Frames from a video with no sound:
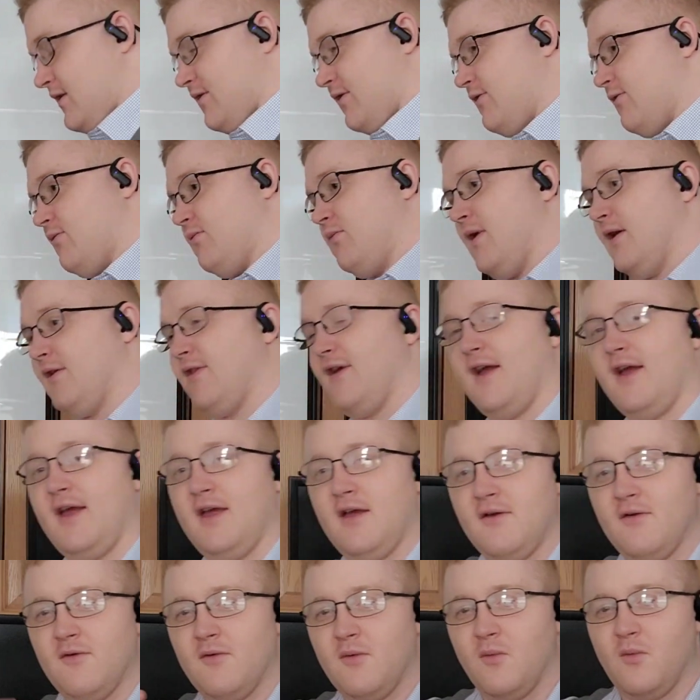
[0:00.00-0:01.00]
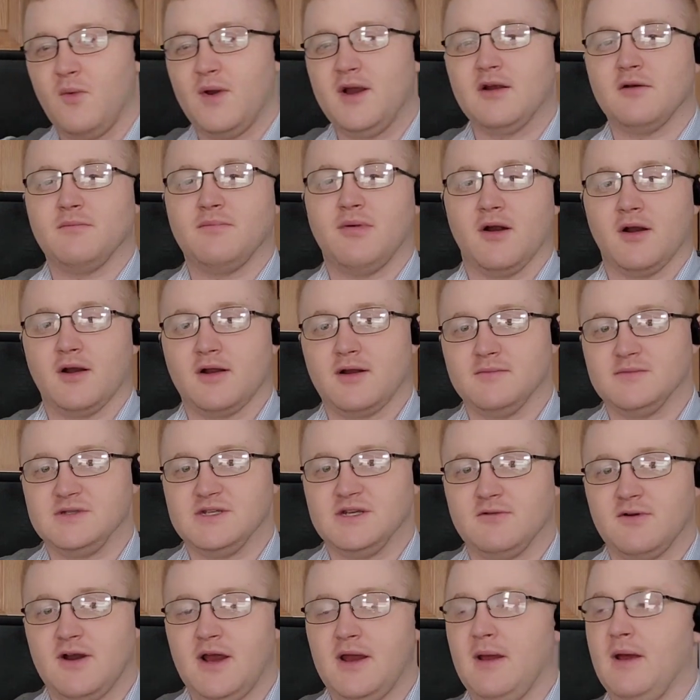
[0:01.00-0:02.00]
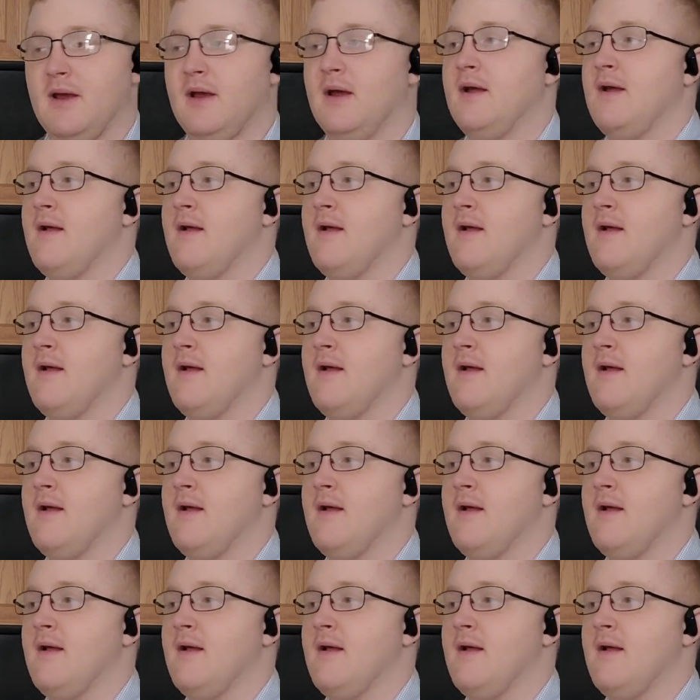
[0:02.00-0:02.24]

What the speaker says: this is where the weird part comes in, right?